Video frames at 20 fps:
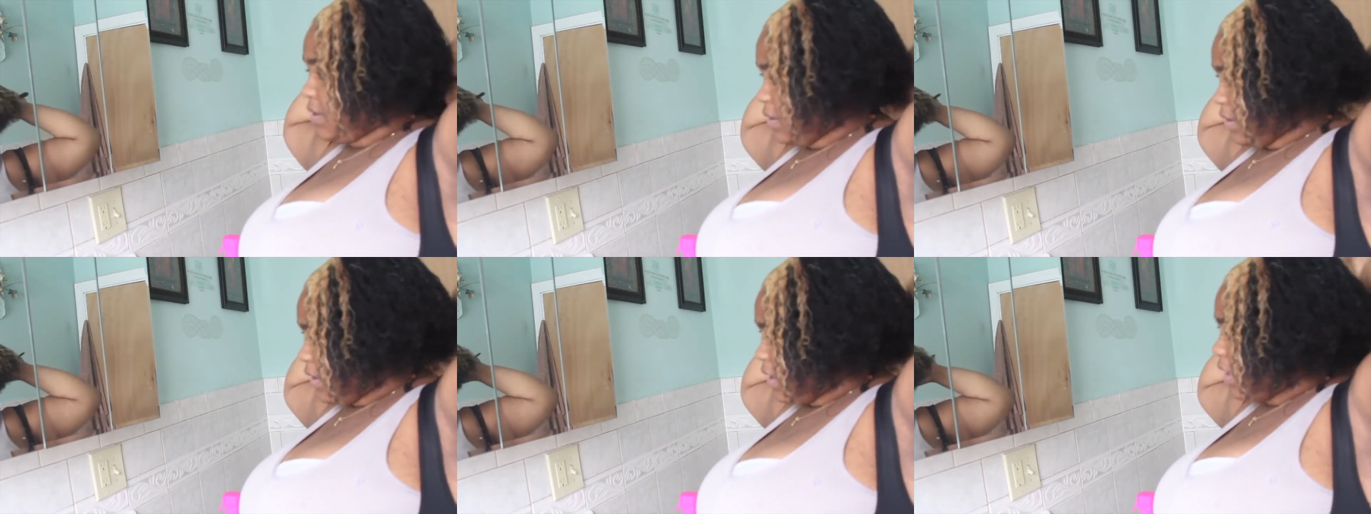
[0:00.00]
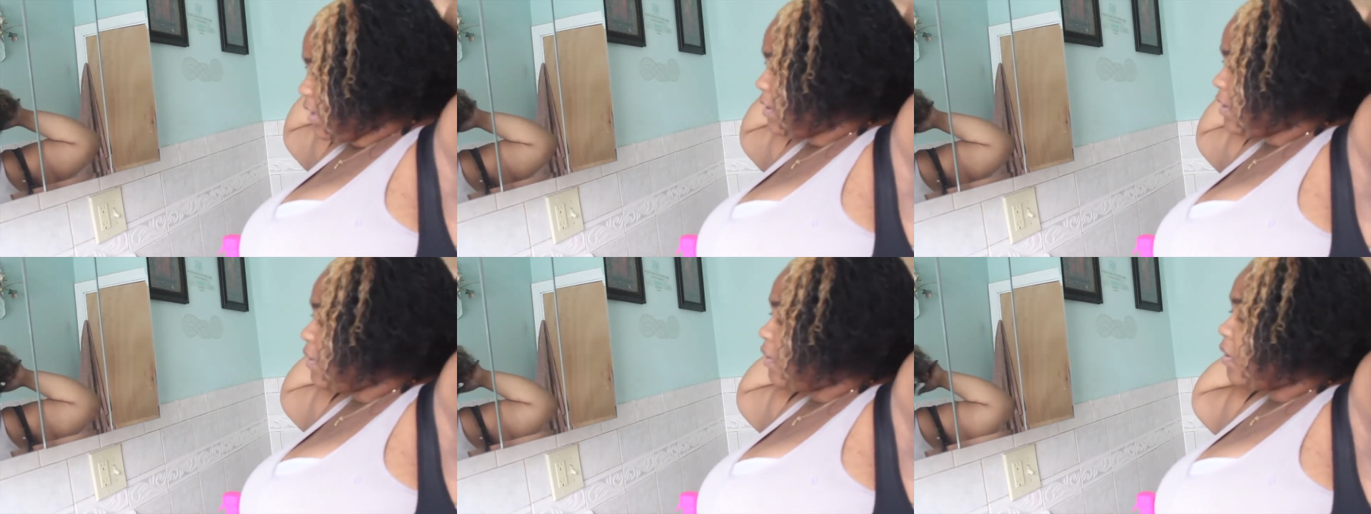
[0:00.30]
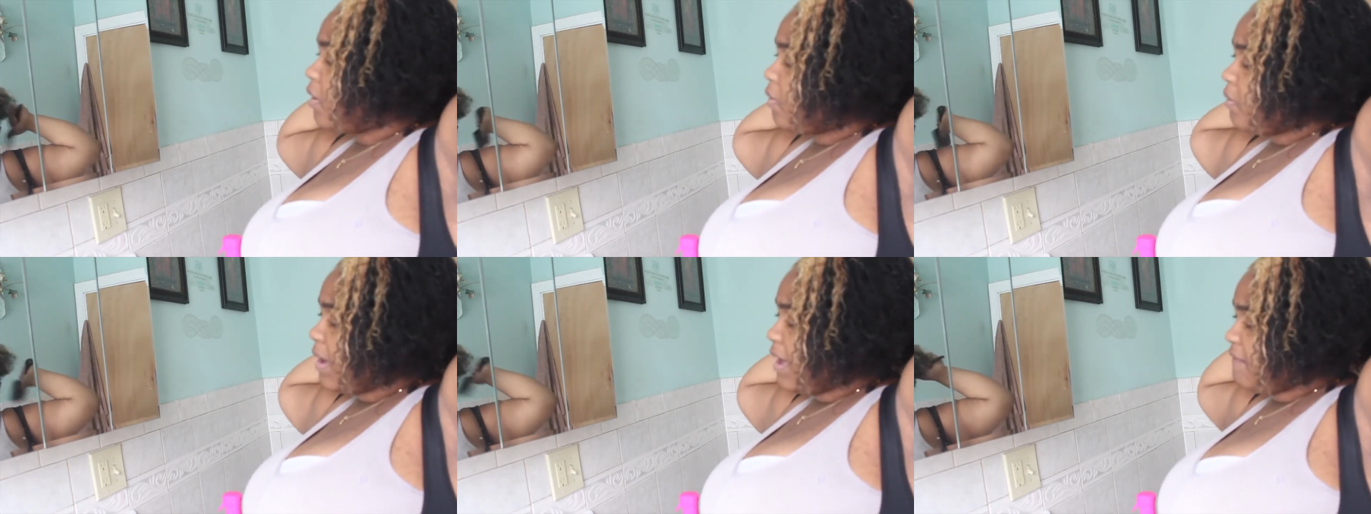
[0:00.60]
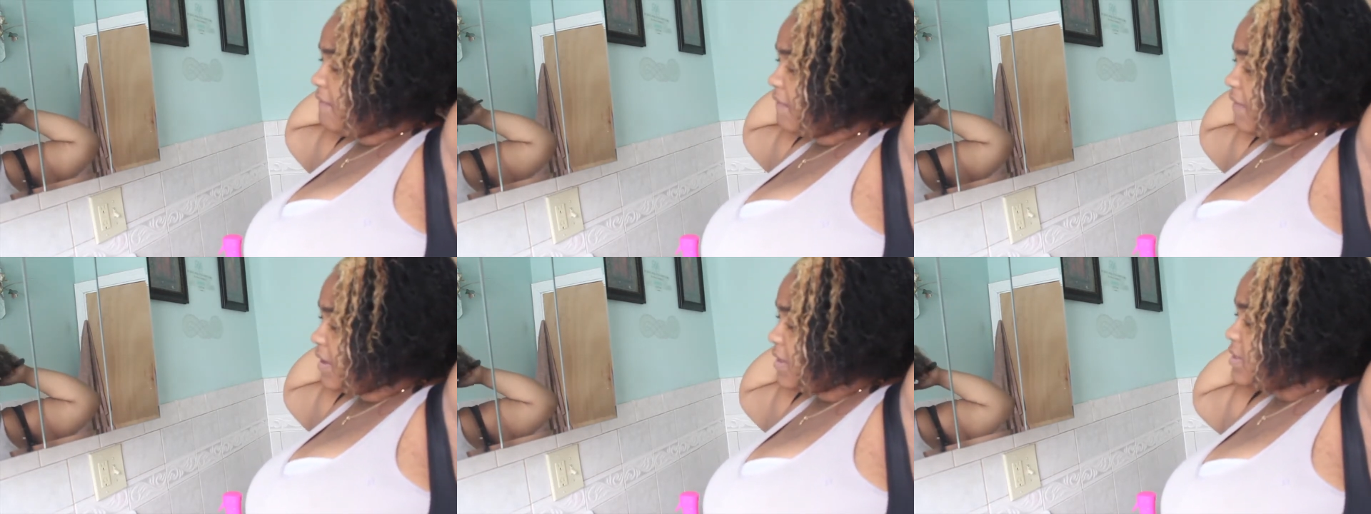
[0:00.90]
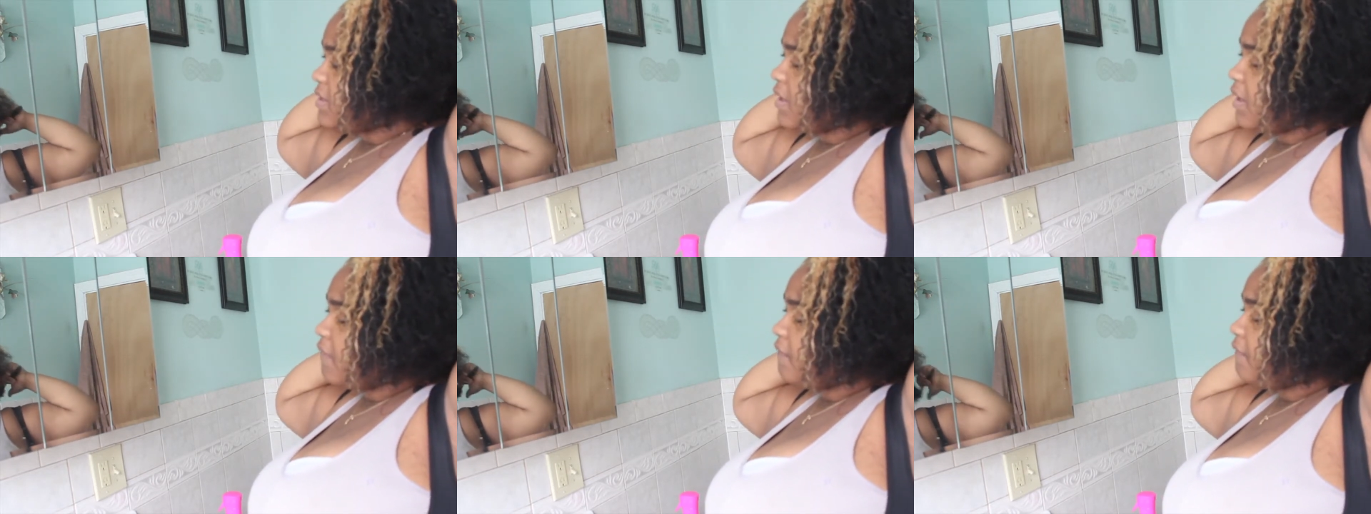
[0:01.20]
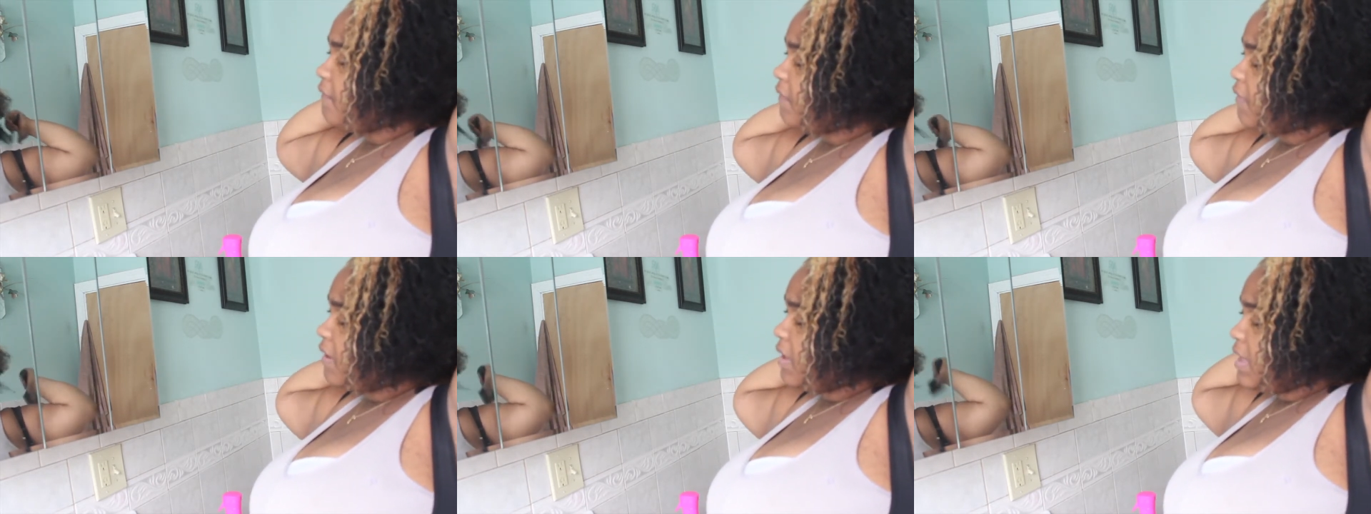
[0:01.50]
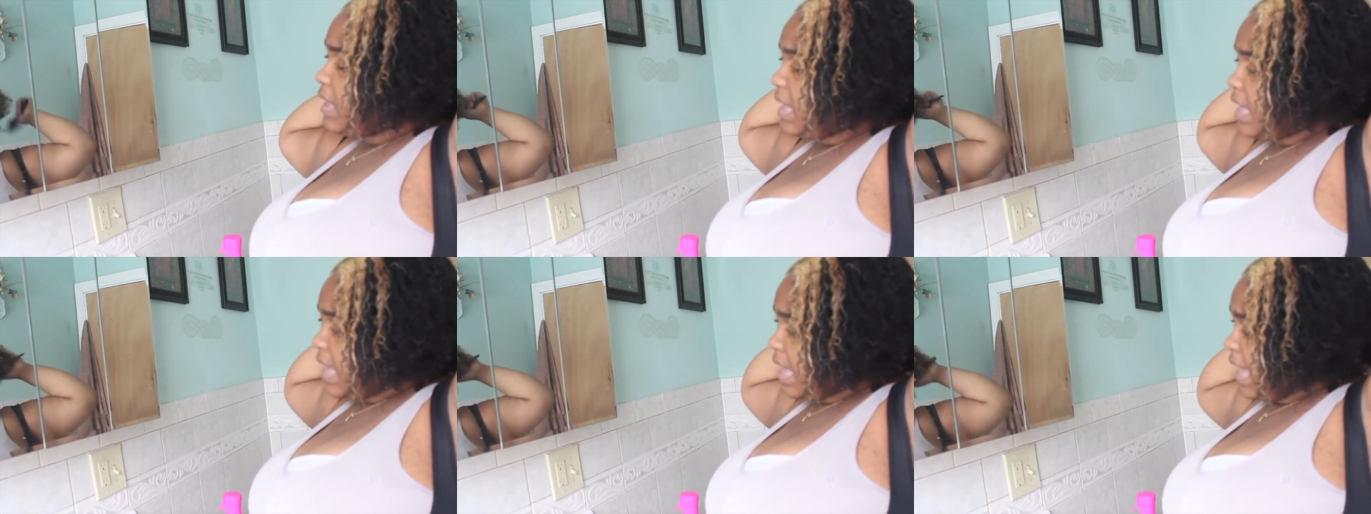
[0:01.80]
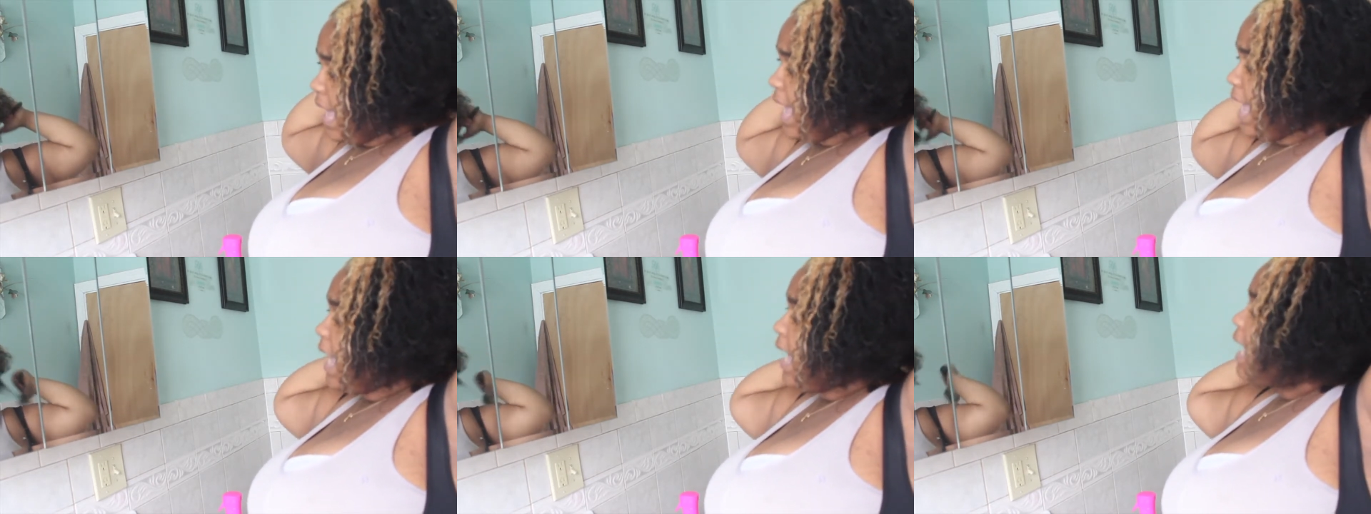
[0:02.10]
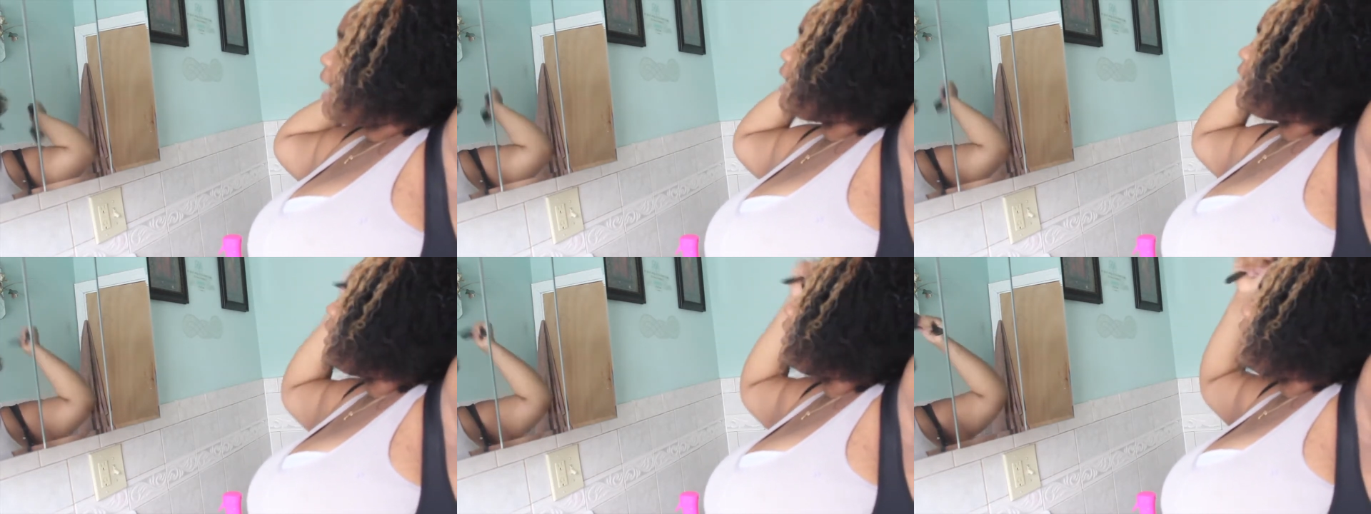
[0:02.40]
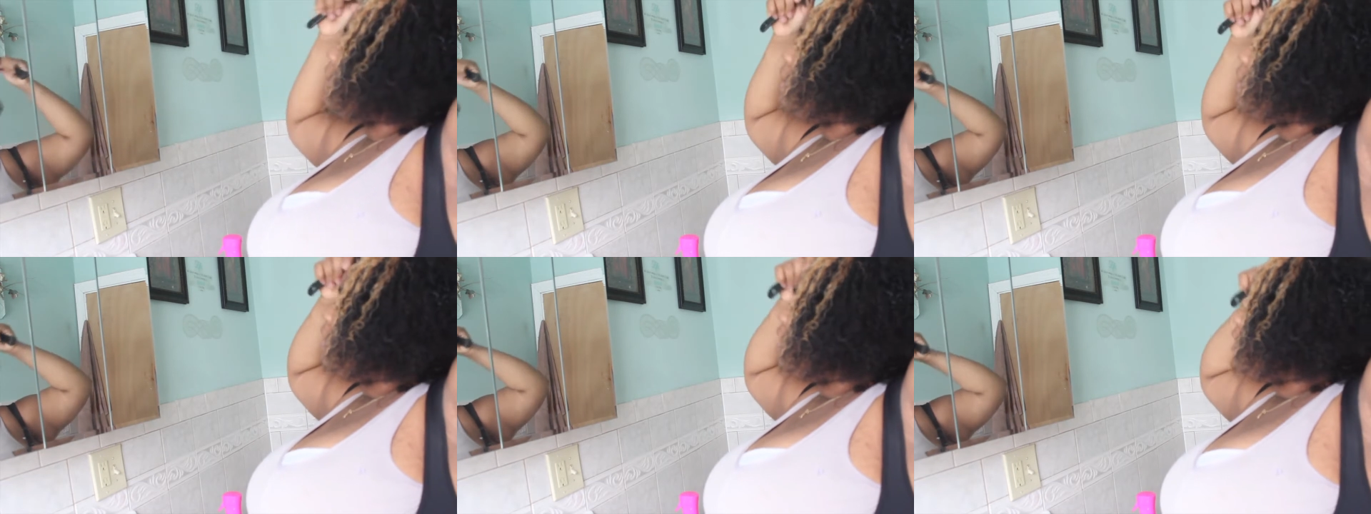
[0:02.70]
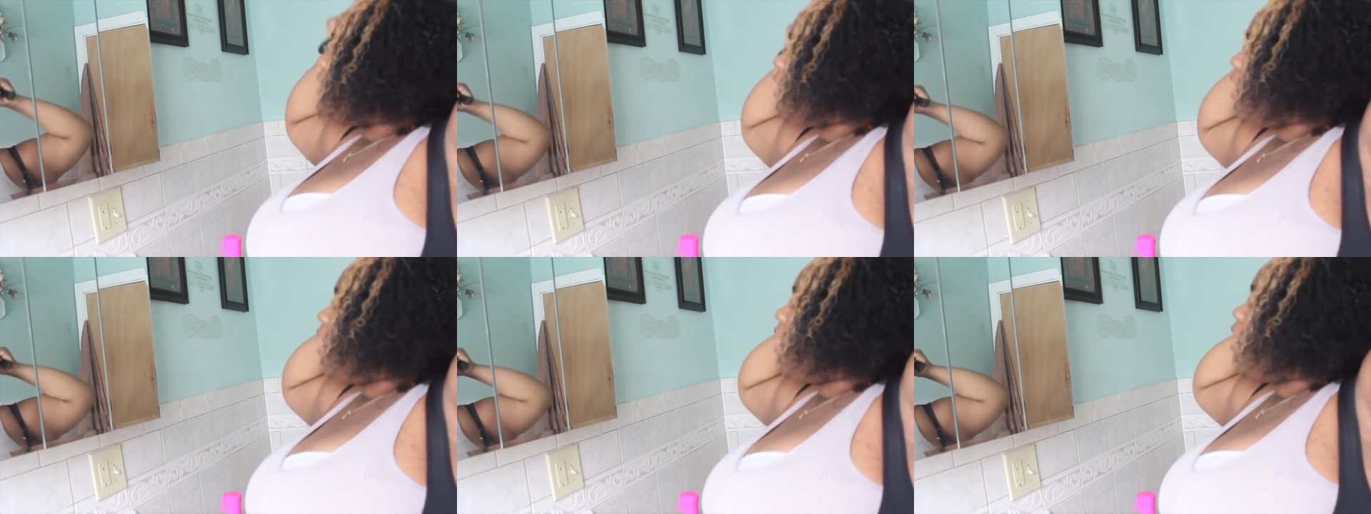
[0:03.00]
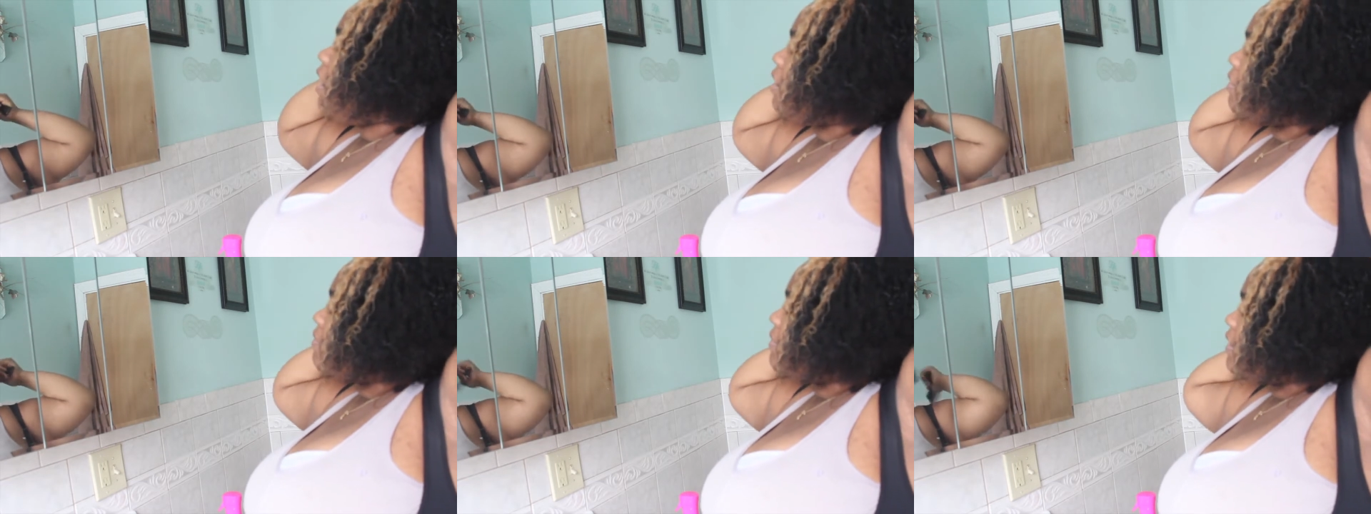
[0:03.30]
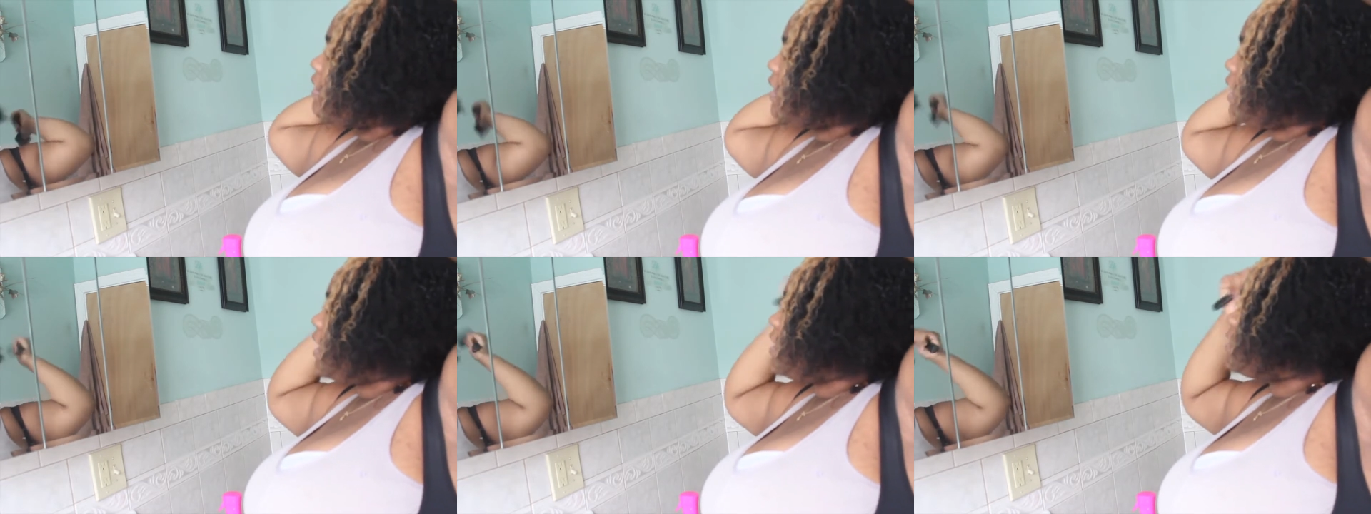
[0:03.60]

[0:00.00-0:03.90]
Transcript: No face is visible, so there are no lips to read.